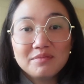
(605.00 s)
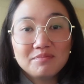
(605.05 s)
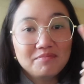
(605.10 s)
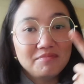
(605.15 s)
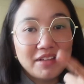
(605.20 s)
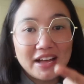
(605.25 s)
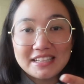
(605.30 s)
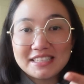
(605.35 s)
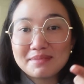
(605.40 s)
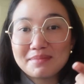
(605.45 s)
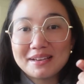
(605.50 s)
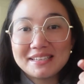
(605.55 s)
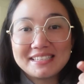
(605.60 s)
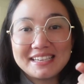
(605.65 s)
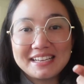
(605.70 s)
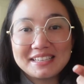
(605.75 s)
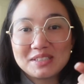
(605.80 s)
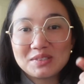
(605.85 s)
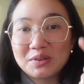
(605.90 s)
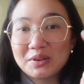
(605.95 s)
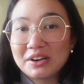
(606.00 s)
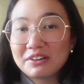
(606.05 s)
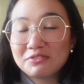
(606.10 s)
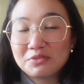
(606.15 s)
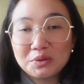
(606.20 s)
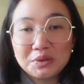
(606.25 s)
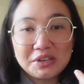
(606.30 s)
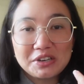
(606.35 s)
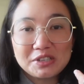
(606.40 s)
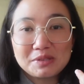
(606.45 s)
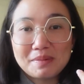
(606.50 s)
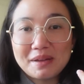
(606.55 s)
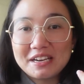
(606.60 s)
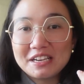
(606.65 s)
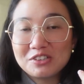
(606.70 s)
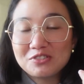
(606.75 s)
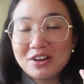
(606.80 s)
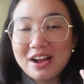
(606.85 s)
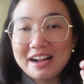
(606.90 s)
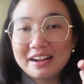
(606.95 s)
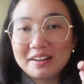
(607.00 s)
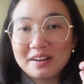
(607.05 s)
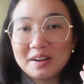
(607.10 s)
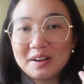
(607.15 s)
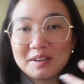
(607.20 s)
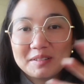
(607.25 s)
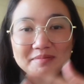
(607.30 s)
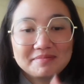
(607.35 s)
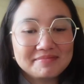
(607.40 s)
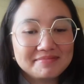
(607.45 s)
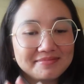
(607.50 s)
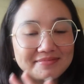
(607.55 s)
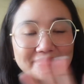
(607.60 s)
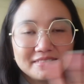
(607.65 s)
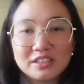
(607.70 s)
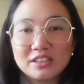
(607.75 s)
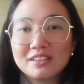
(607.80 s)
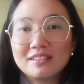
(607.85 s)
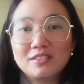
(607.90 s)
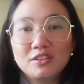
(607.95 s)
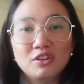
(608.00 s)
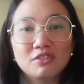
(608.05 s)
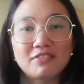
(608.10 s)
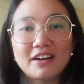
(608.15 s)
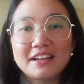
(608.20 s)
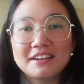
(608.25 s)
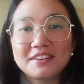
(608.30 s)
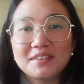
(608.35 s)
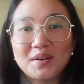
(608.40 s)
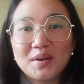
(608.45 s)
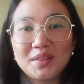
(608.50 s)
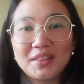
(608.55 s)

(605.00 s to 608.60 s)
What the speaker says: that's in my Stan store. Full year spending tracker, you'll find it all